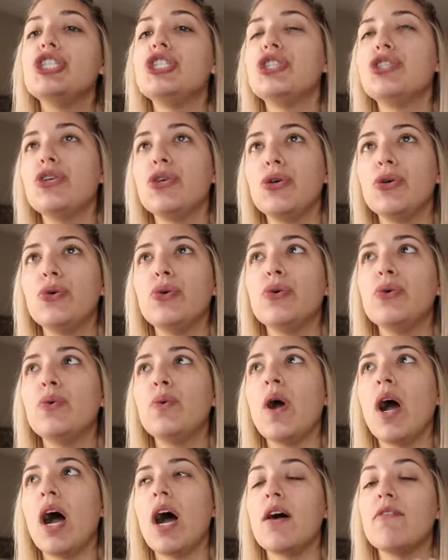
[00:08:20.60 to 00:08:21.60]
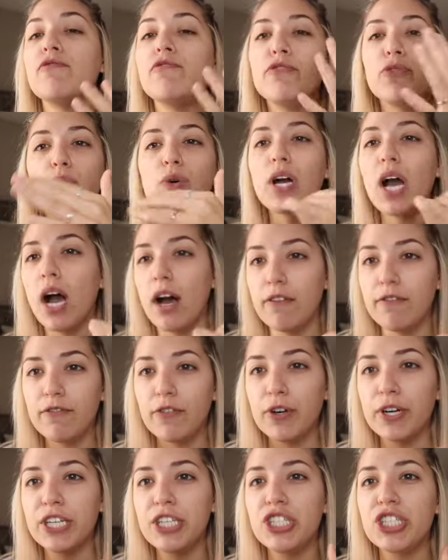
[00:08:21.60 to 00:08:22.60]
too full
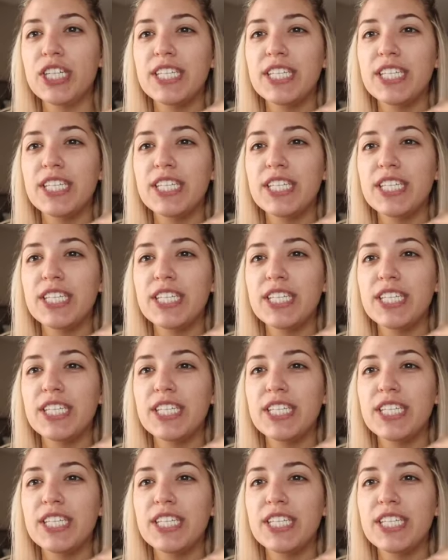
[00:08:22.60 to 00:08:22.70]
coverage.